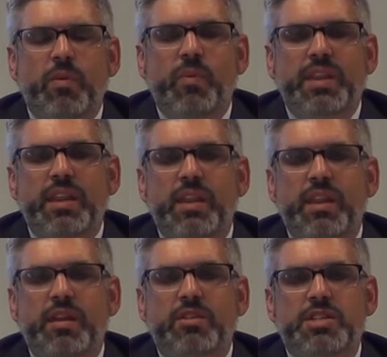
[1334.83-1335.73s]
within
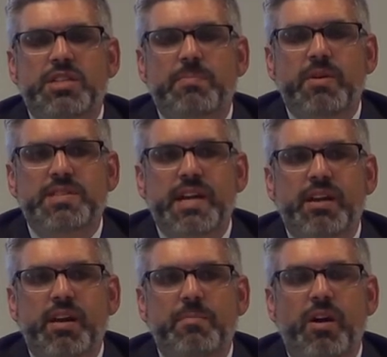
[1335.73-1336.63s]
just the
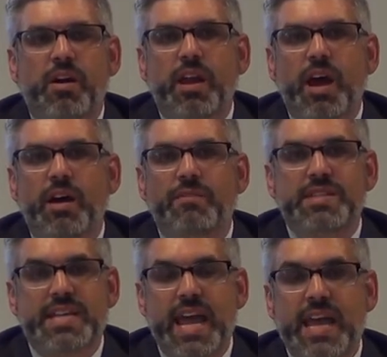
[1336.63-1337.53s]
post-secondary market
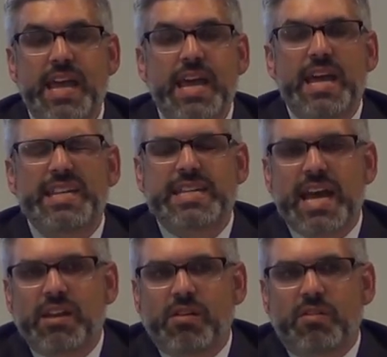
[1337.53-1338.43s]
of, say,
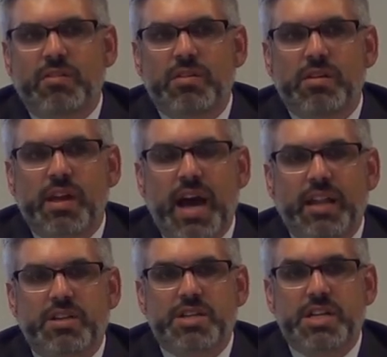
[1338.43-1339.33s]
technical
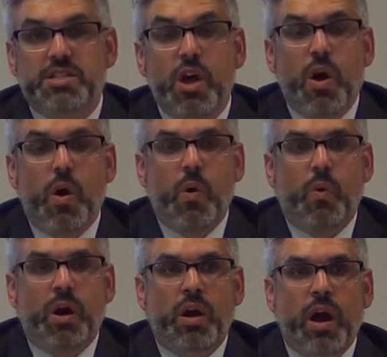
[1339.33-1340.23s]
colleges,
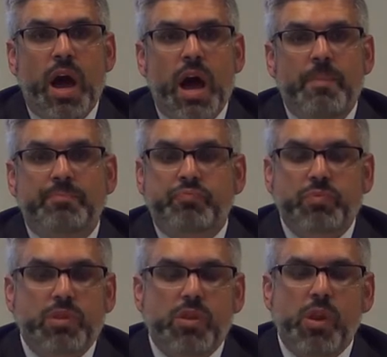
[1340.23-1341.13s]
or
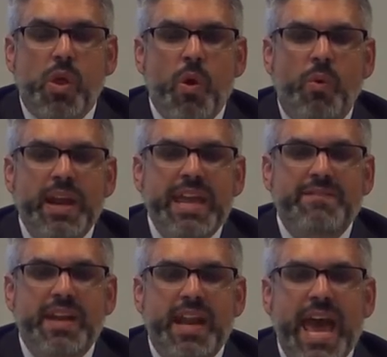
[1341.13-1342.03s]

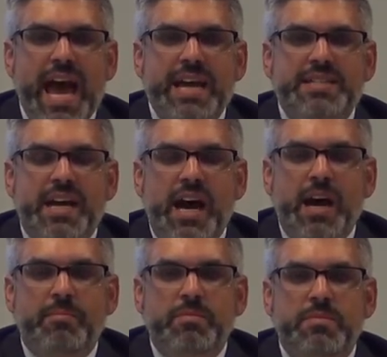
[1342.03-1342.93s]
even at,
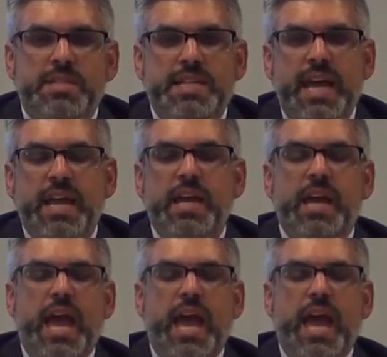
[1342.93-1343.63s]
say,